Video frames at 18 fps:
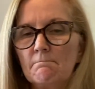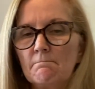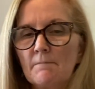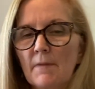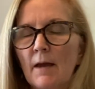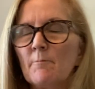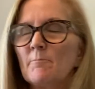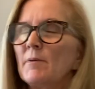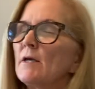
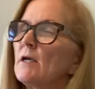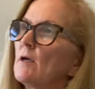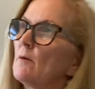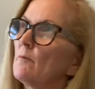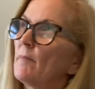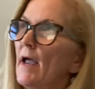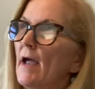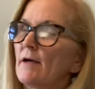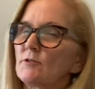And be
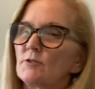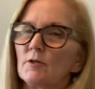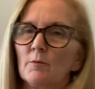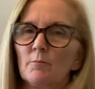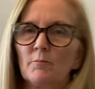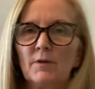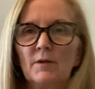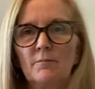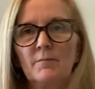compassionate,
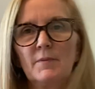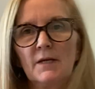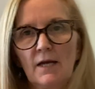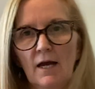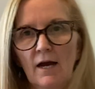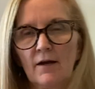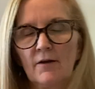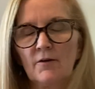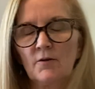be
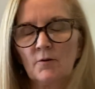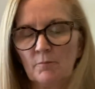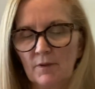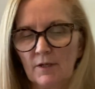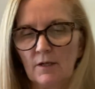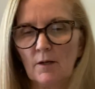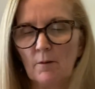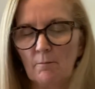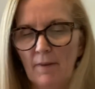kind and be
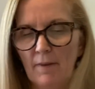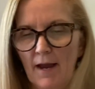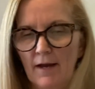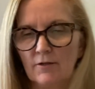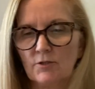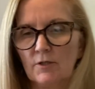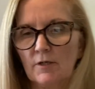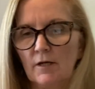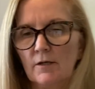
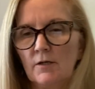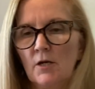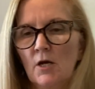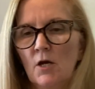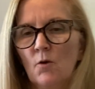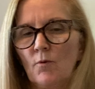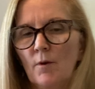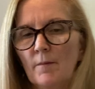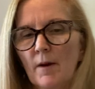compassionate.
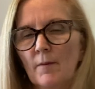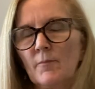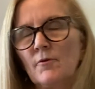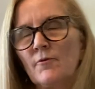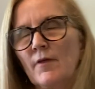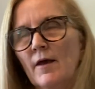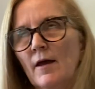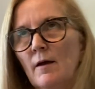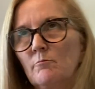Remember
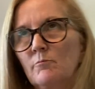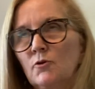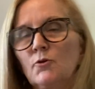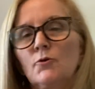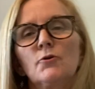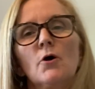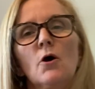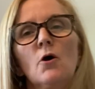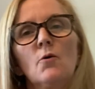that
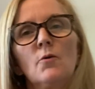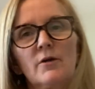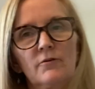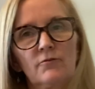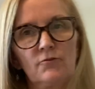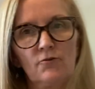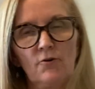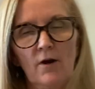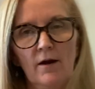Pluto is
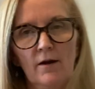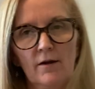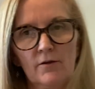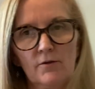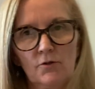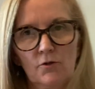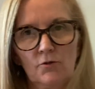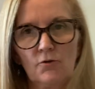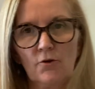
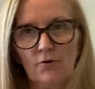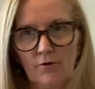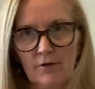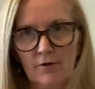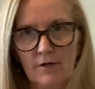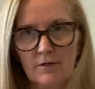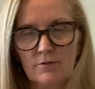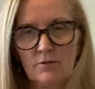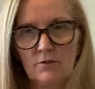trine
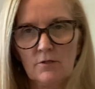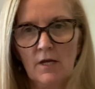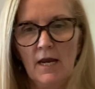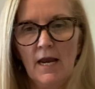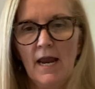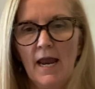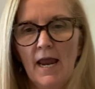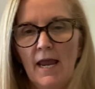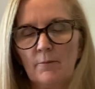Uranus.
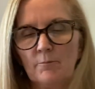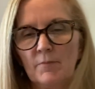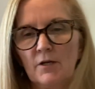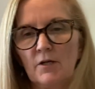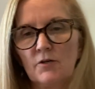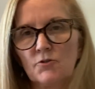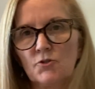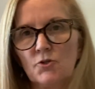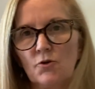And
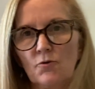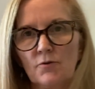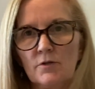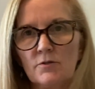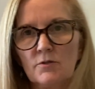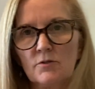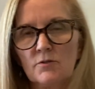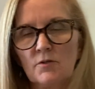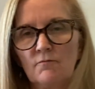because
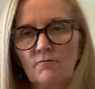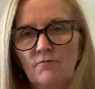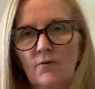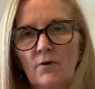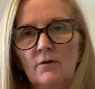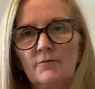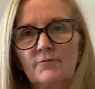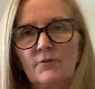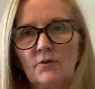Uranus is
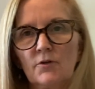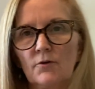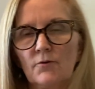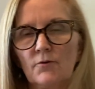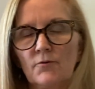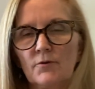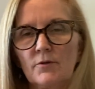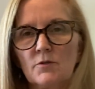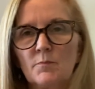involved here,
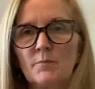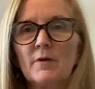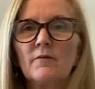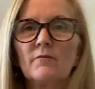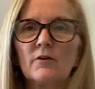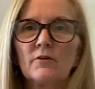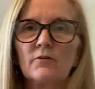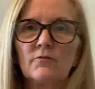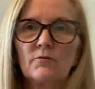these
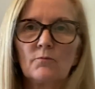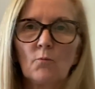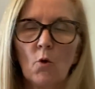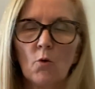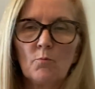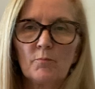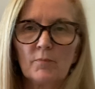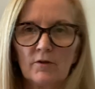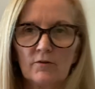pivots
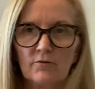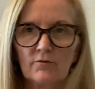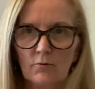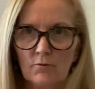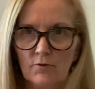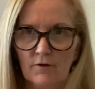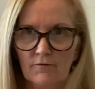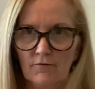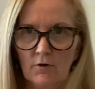won't be so
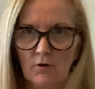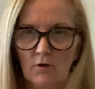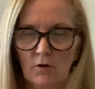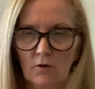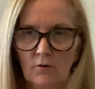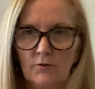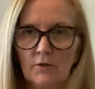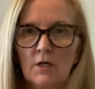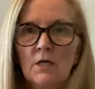
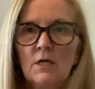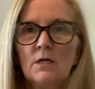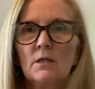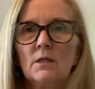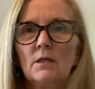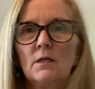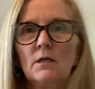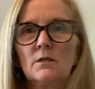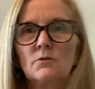difficult.
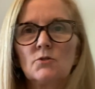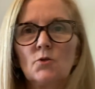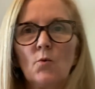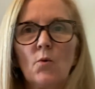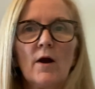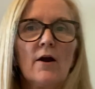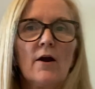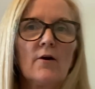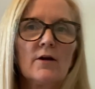The
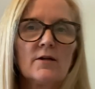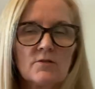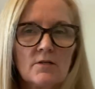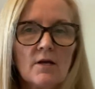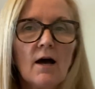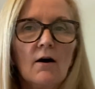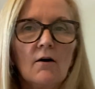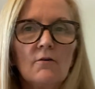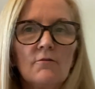square
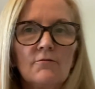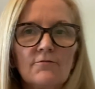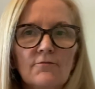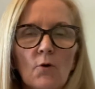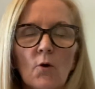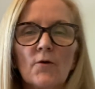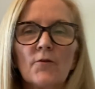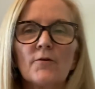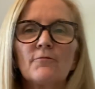itself,
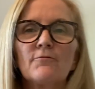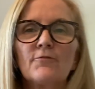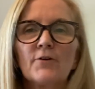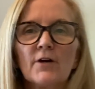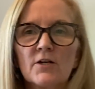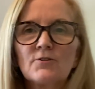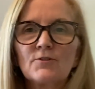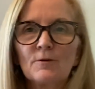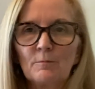or the
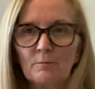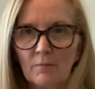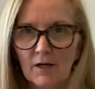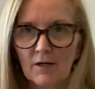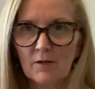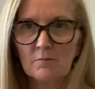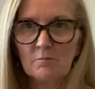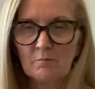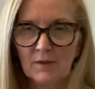friction
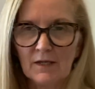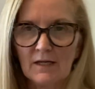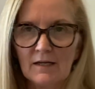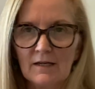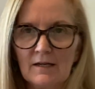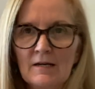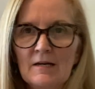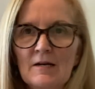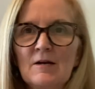might
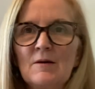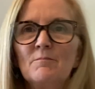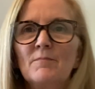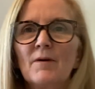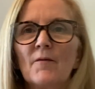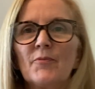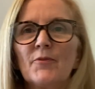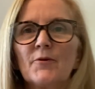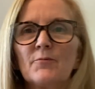be,
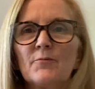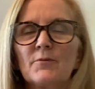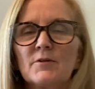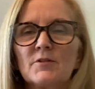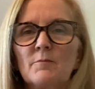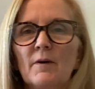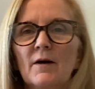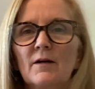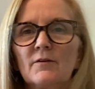but the
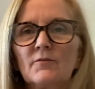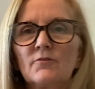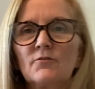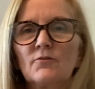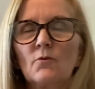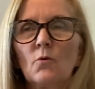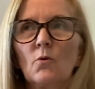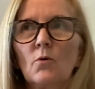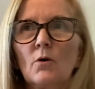response
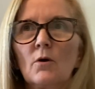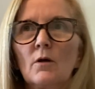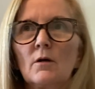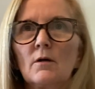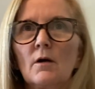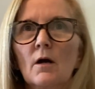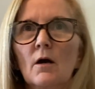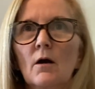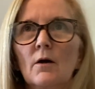
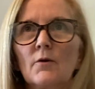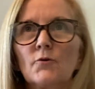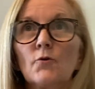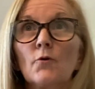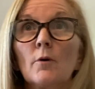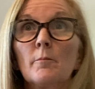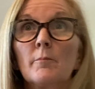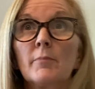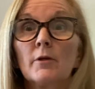or
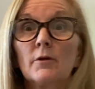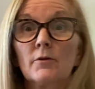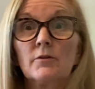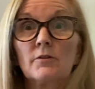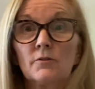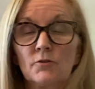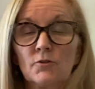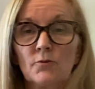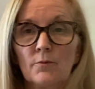your
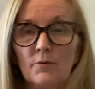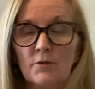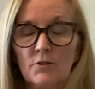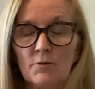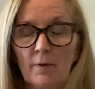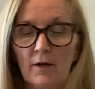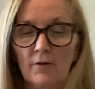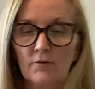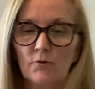ability to
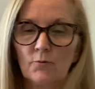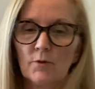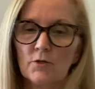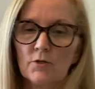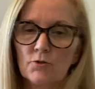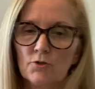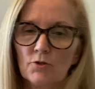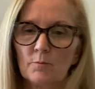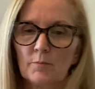respond to it
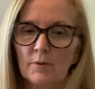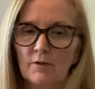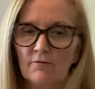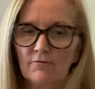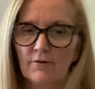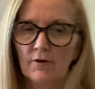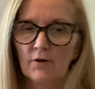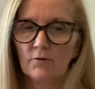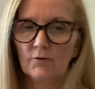should be
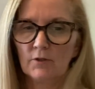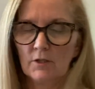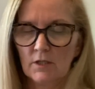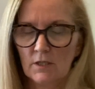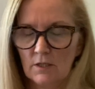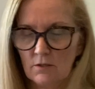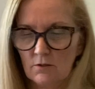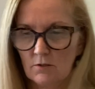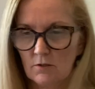fairly
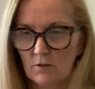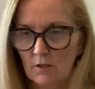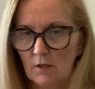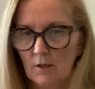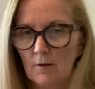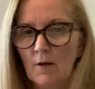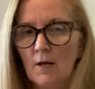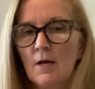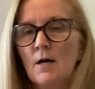easy.
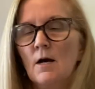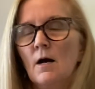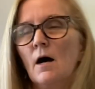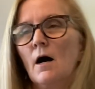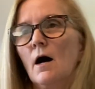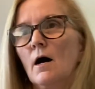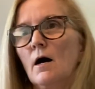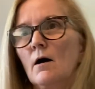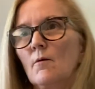
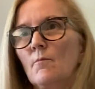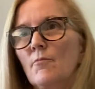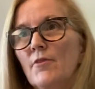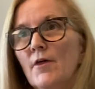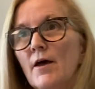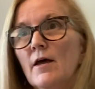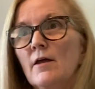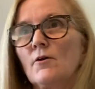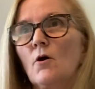
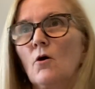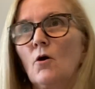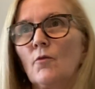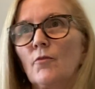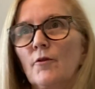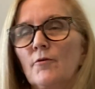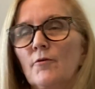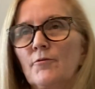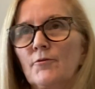Then on
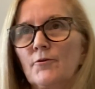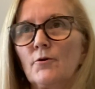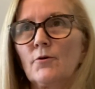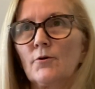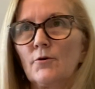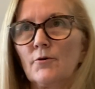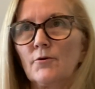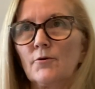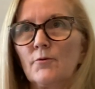the
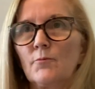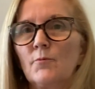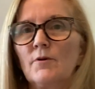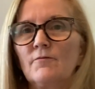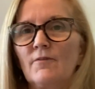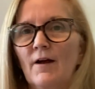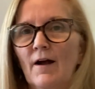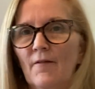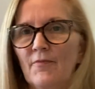3rd,
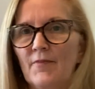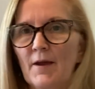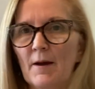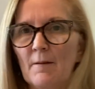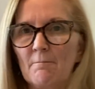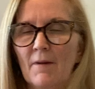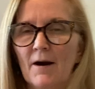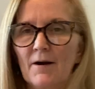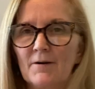we've got that
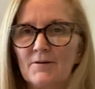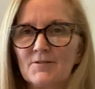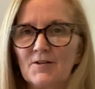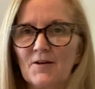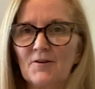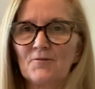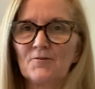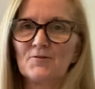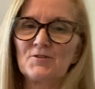Mars
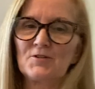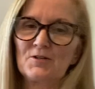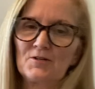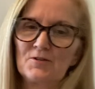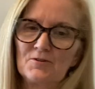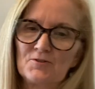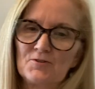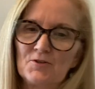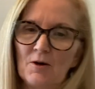
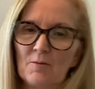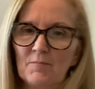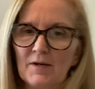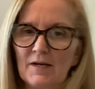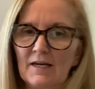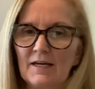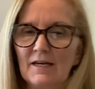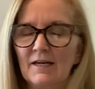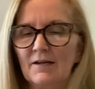energy
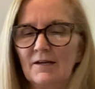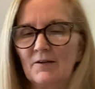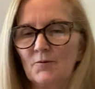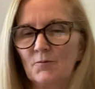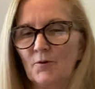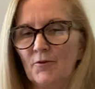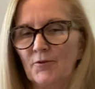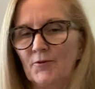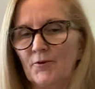jumping in
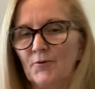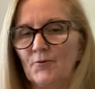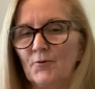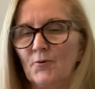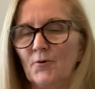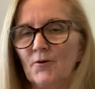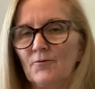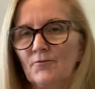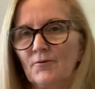with the
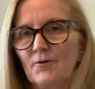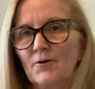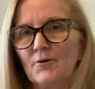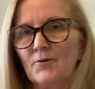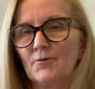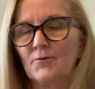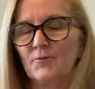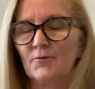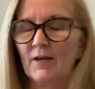North
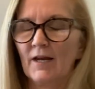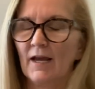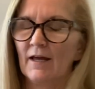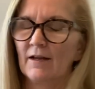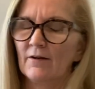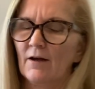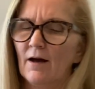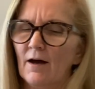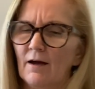Node,
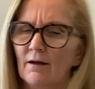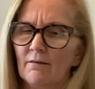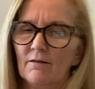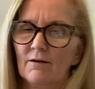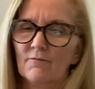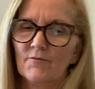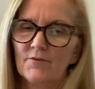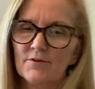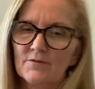and I
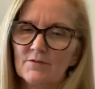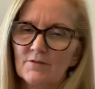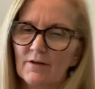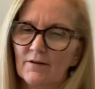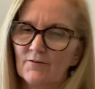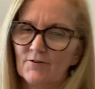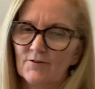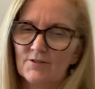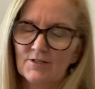love this
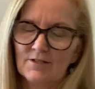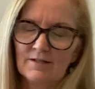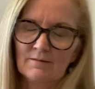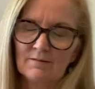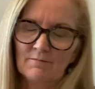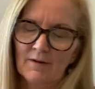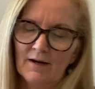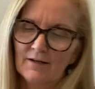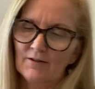energy.
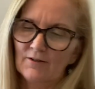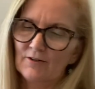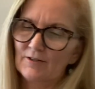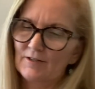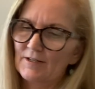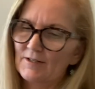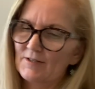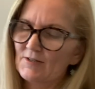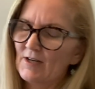My
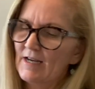goodness,